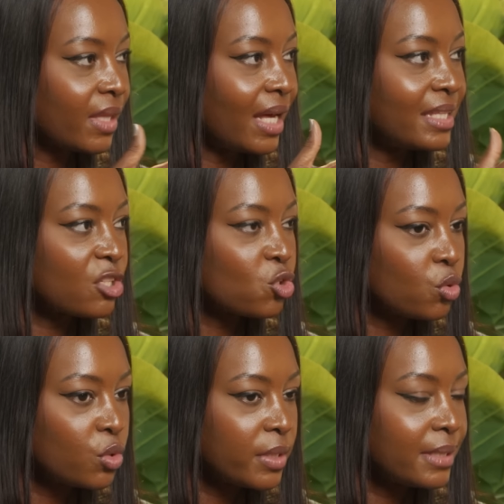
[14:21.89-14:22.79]
and their
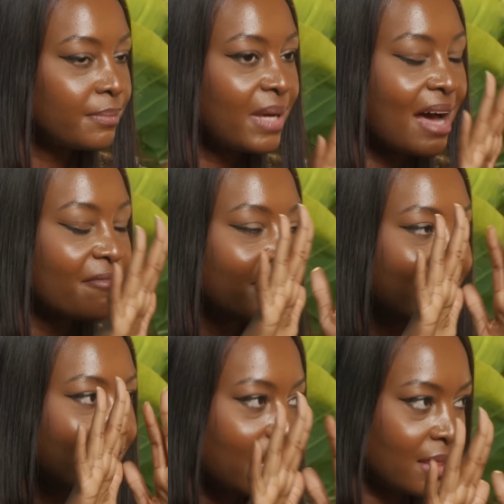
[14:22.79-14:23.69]
children have
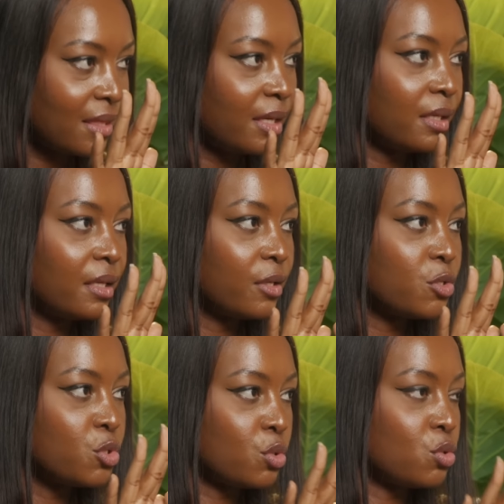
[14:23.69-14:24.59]
nothing
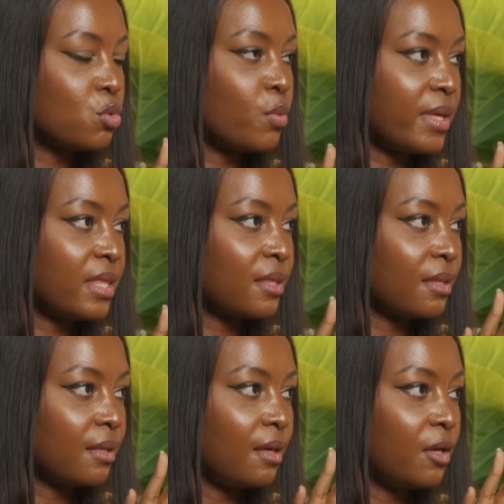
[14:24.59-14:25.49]
to do with
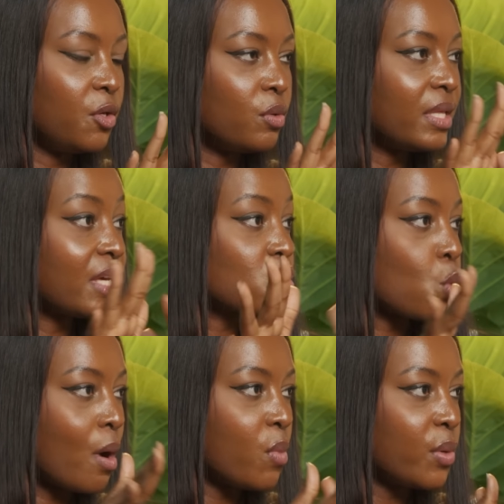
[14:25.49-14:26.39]
you know their
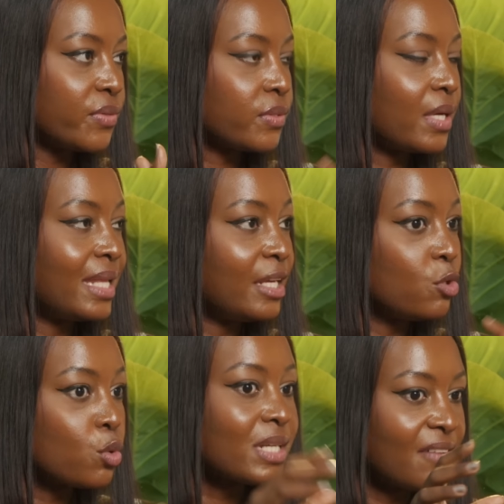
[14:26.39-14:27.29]
squabbles yeah. and they
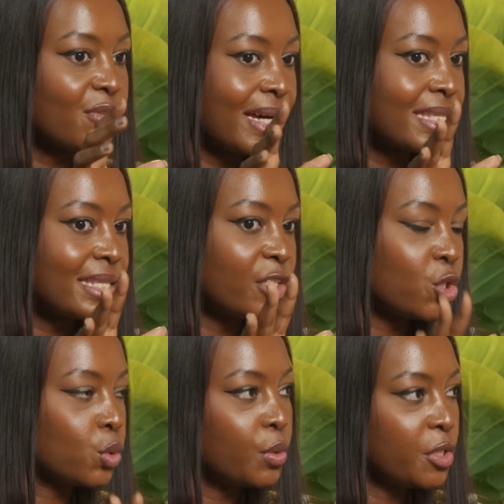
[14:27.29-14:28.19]
don't have to ask their
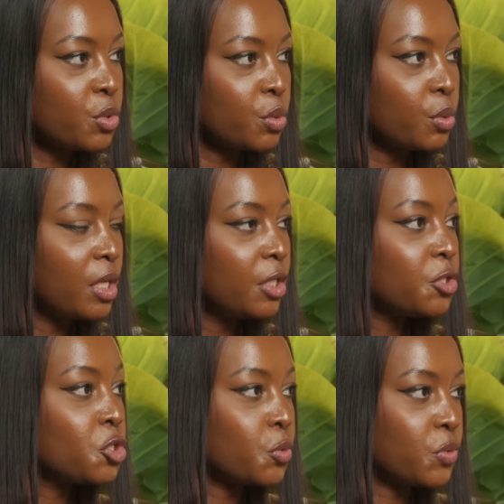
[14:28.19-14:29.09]
children to
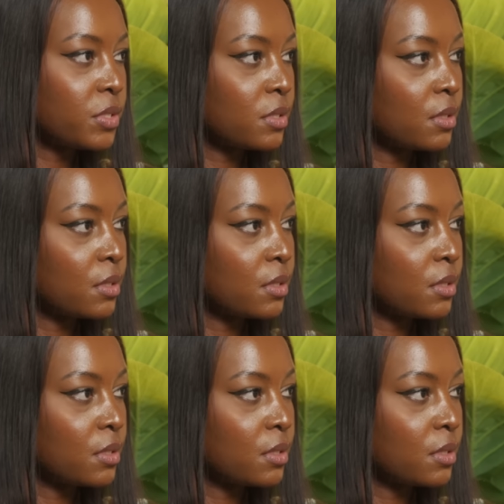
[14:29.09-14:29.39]
choose